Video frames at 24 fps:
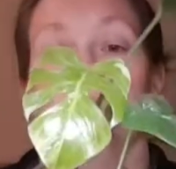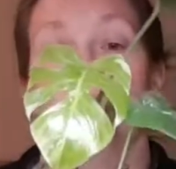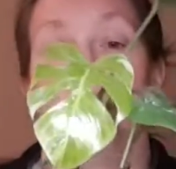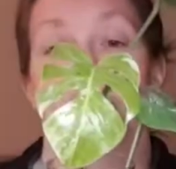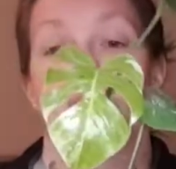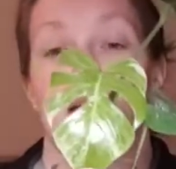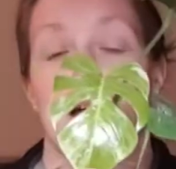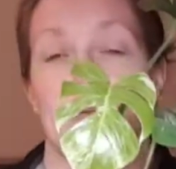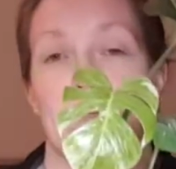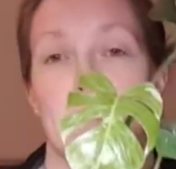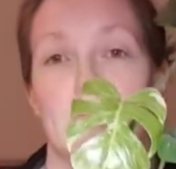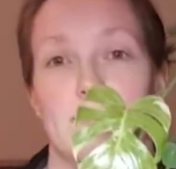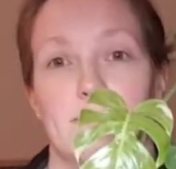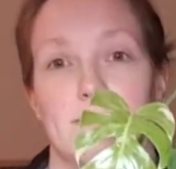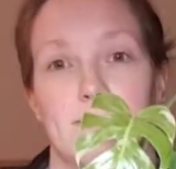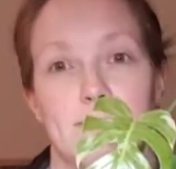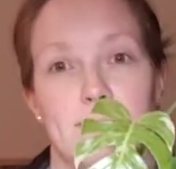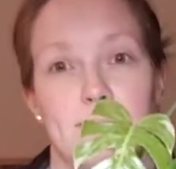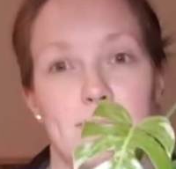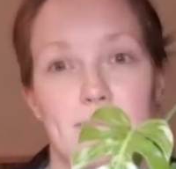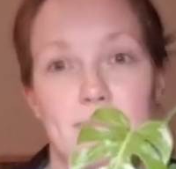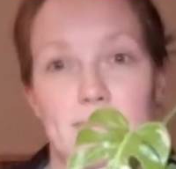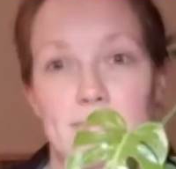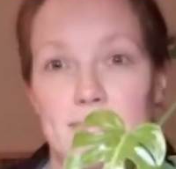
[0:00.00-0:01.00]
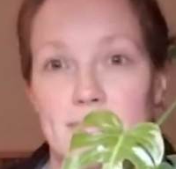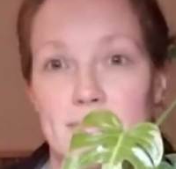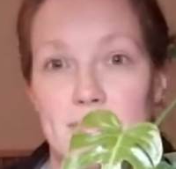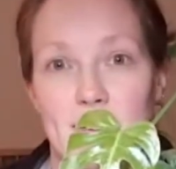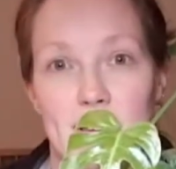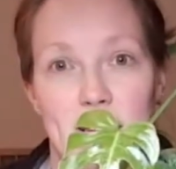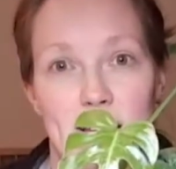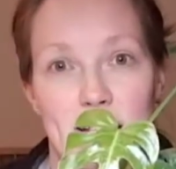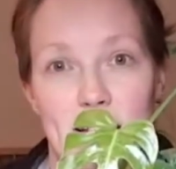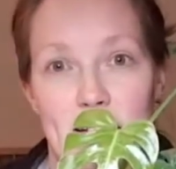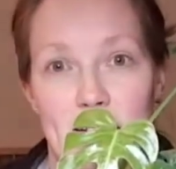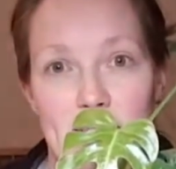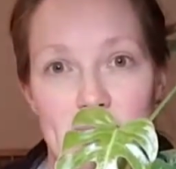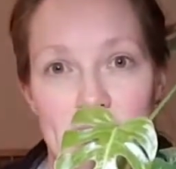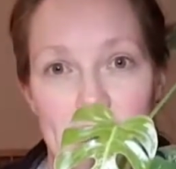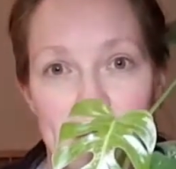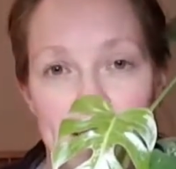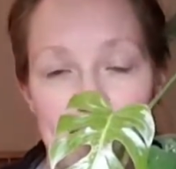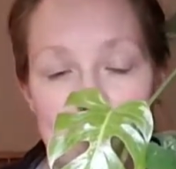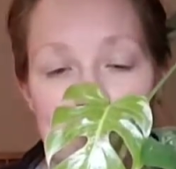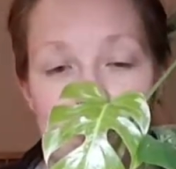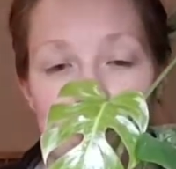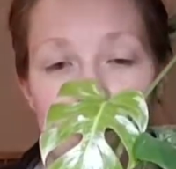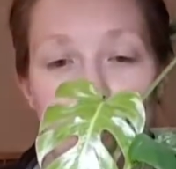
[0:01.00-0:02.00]
Yeah,
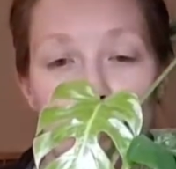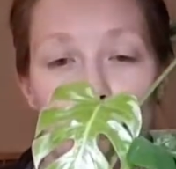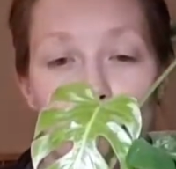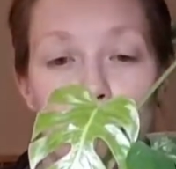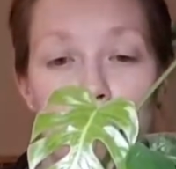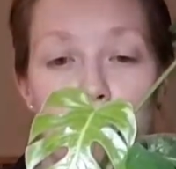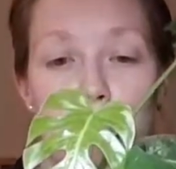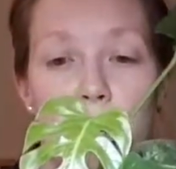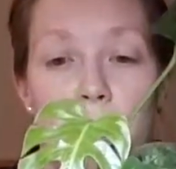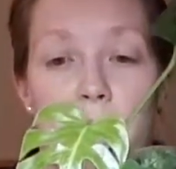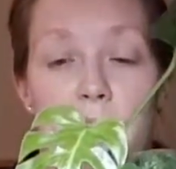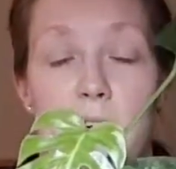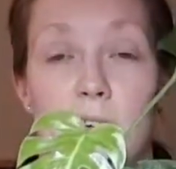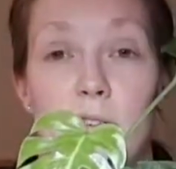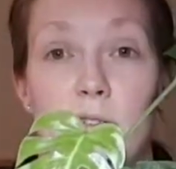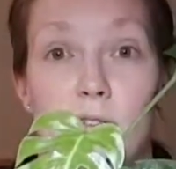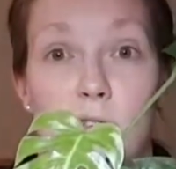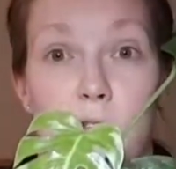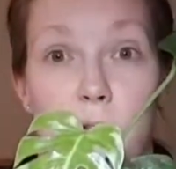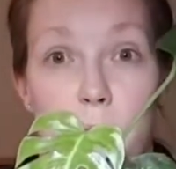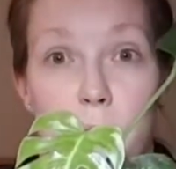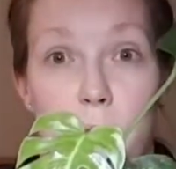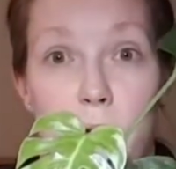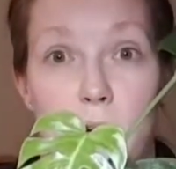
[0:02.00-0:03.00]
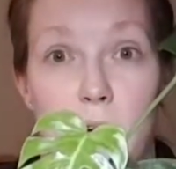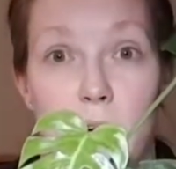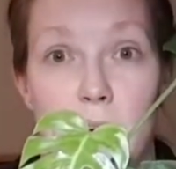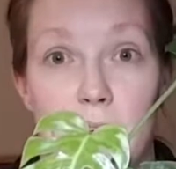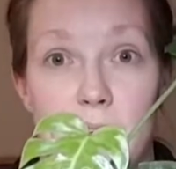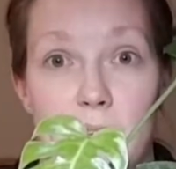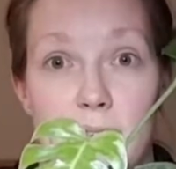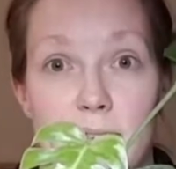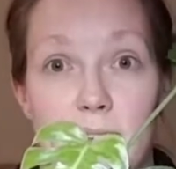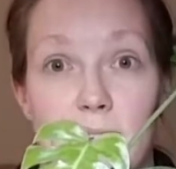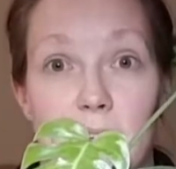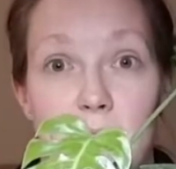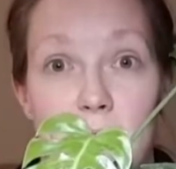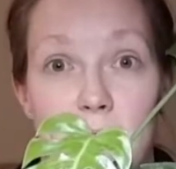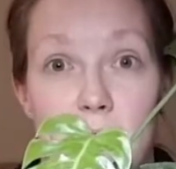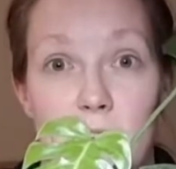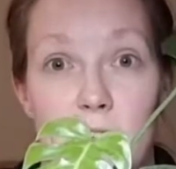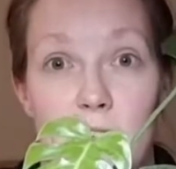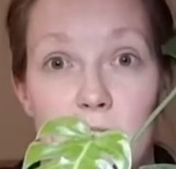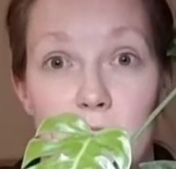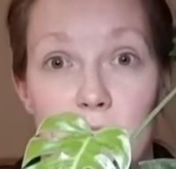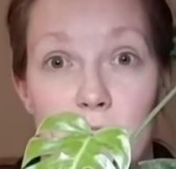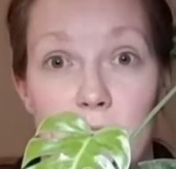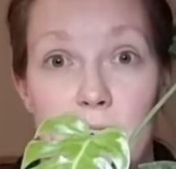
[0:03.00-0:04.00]
this caught me by surprise,
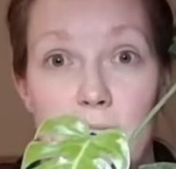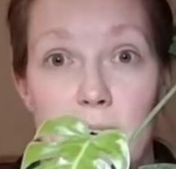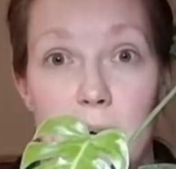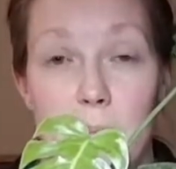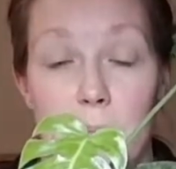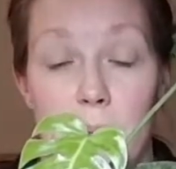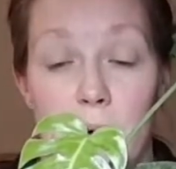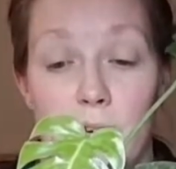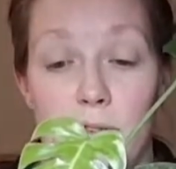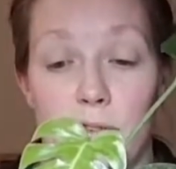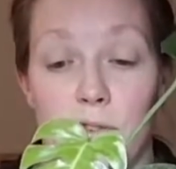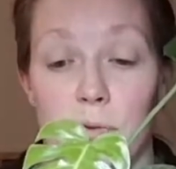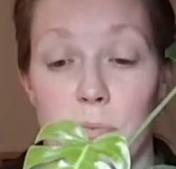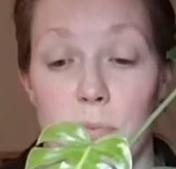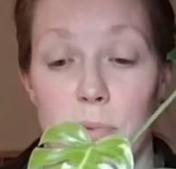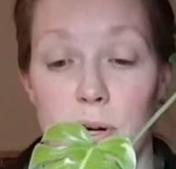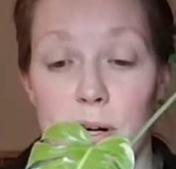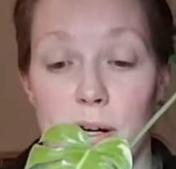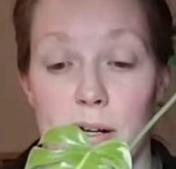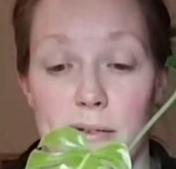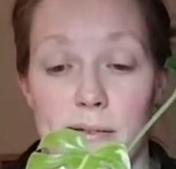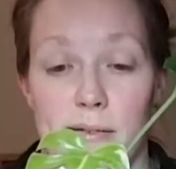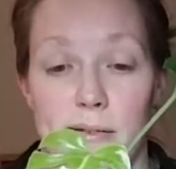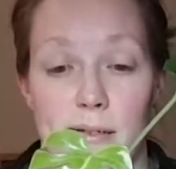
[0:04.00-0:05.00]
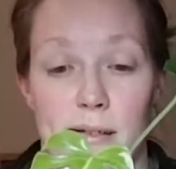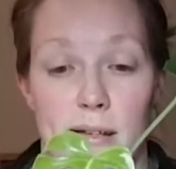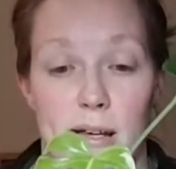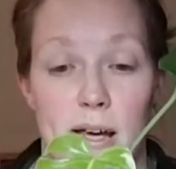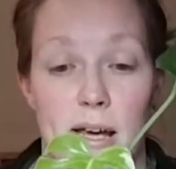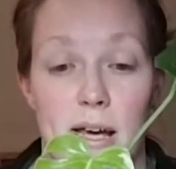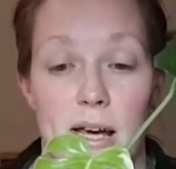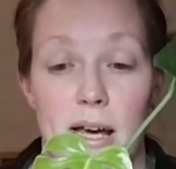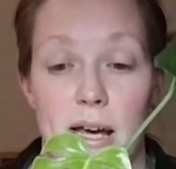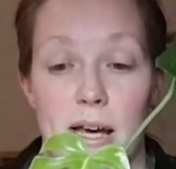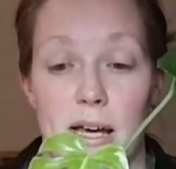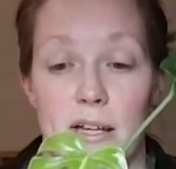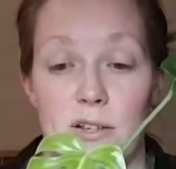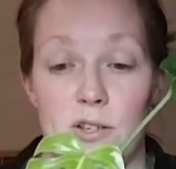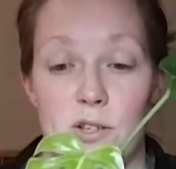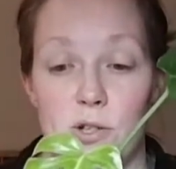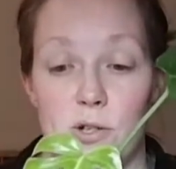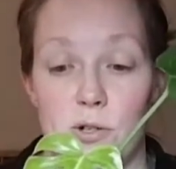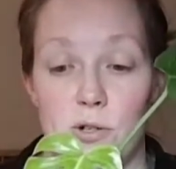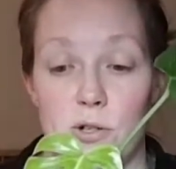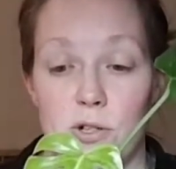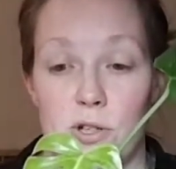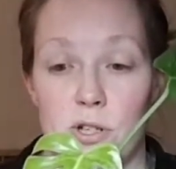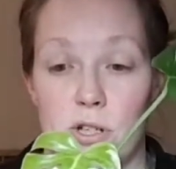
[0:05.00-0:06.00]
literally by surprise. It
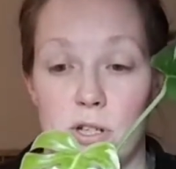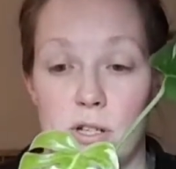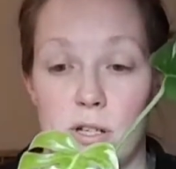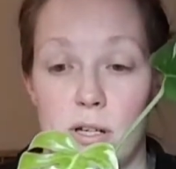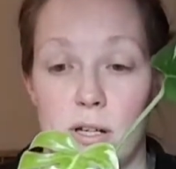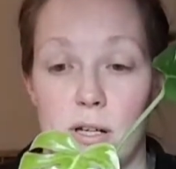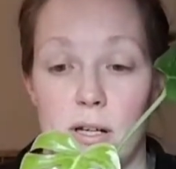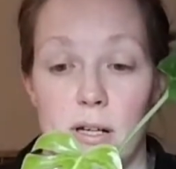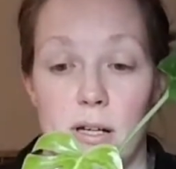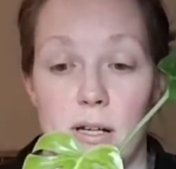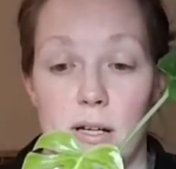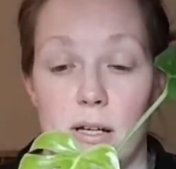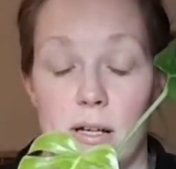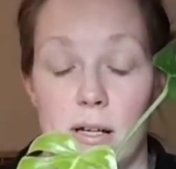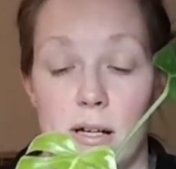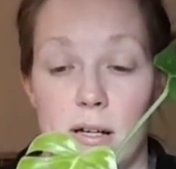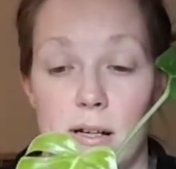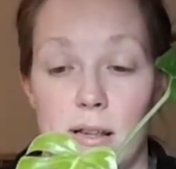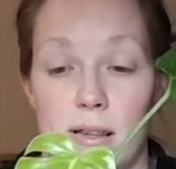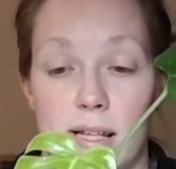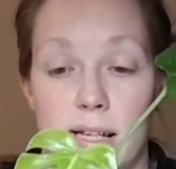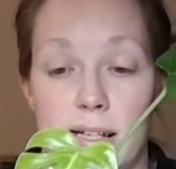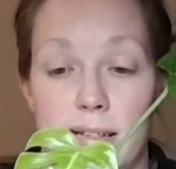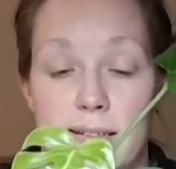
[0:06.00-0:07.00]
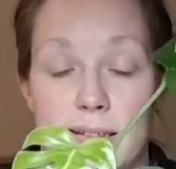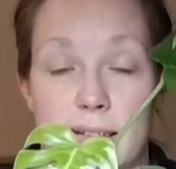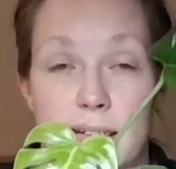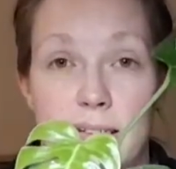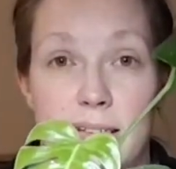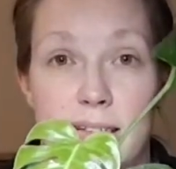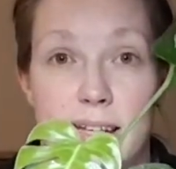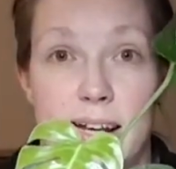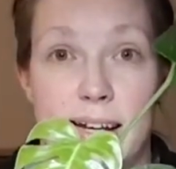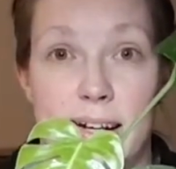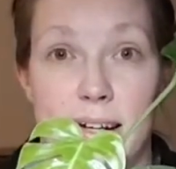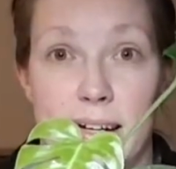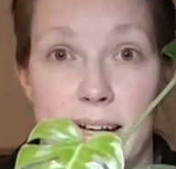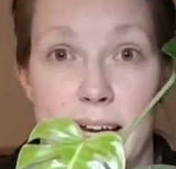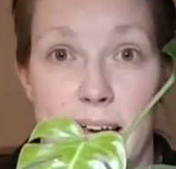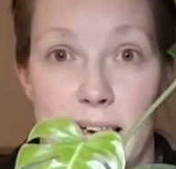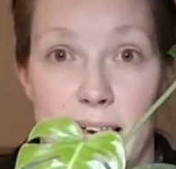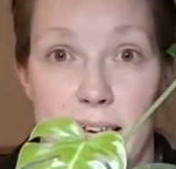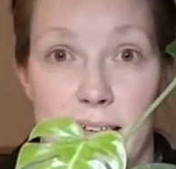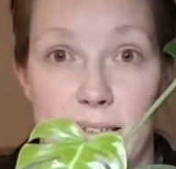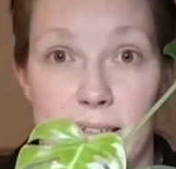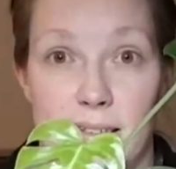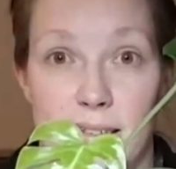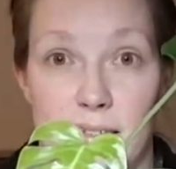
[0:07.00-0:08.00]
took less than 10
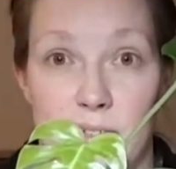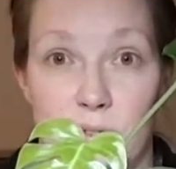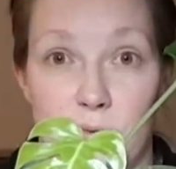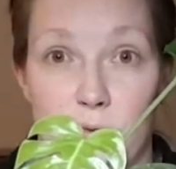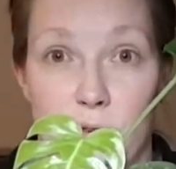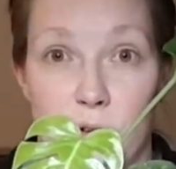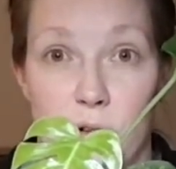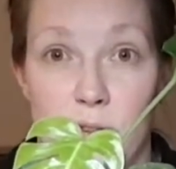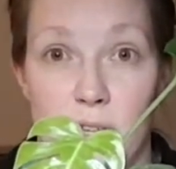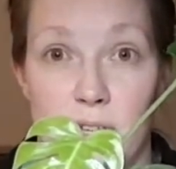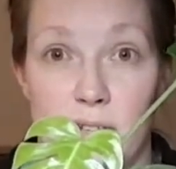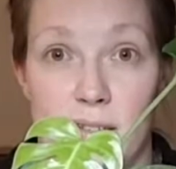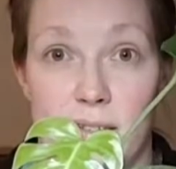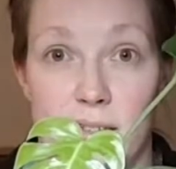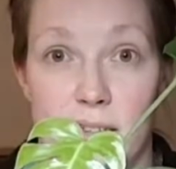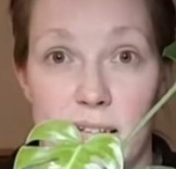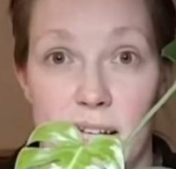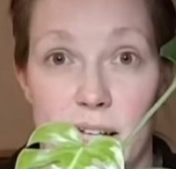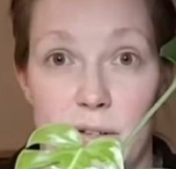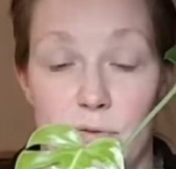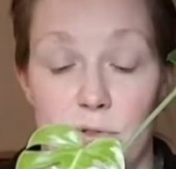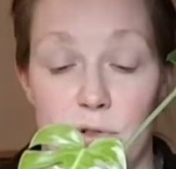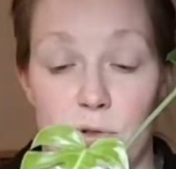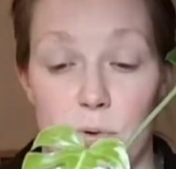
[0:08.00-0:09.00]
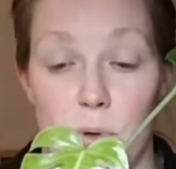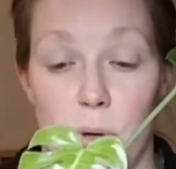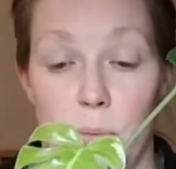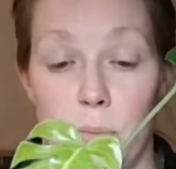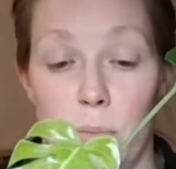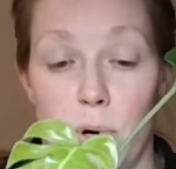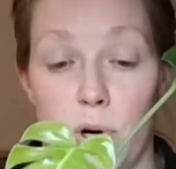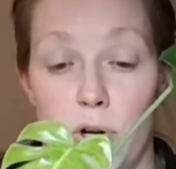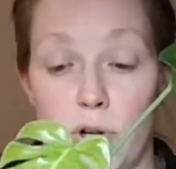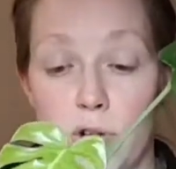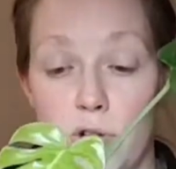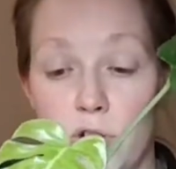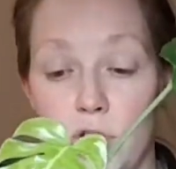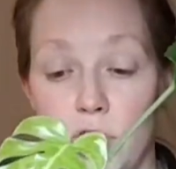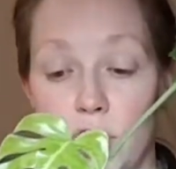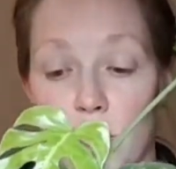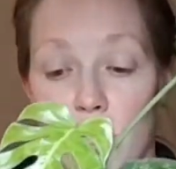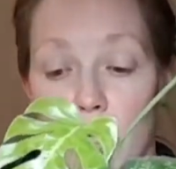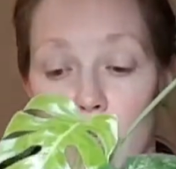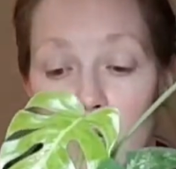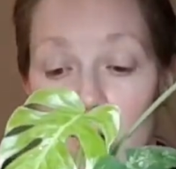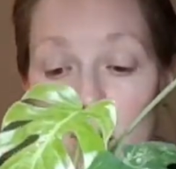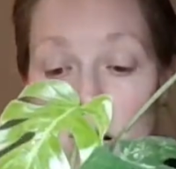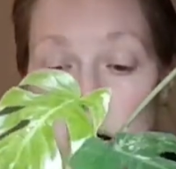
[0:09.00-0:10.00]
days for this leaf to
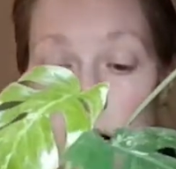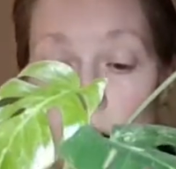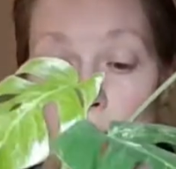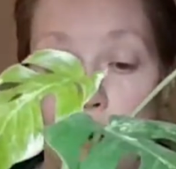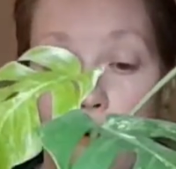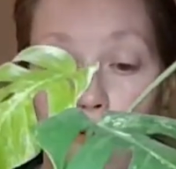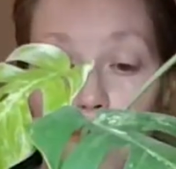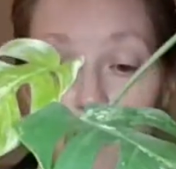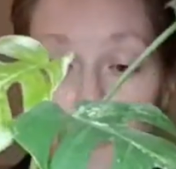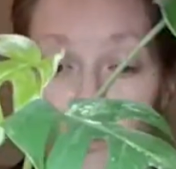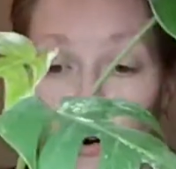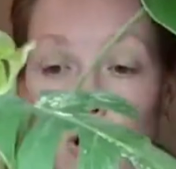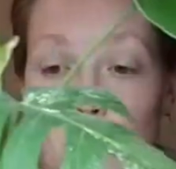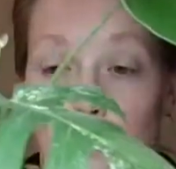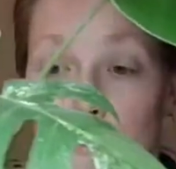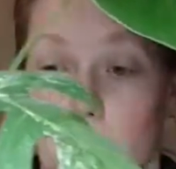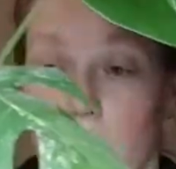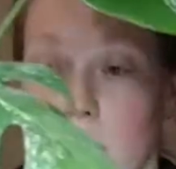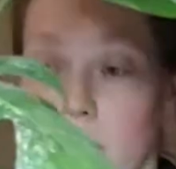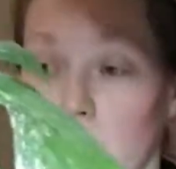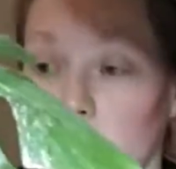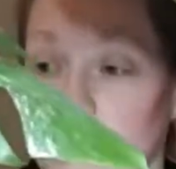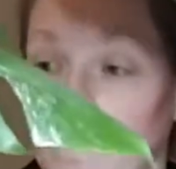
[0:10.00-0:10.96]
emerge from